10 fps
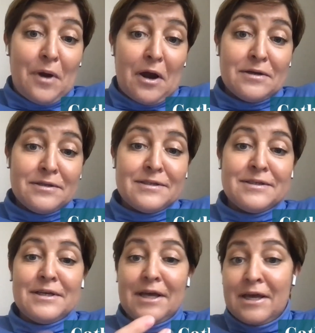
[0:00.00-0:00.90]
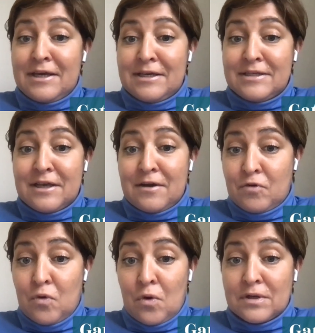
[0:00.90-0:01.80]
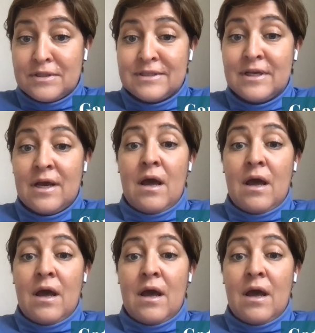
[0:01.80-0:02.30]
part is, of course,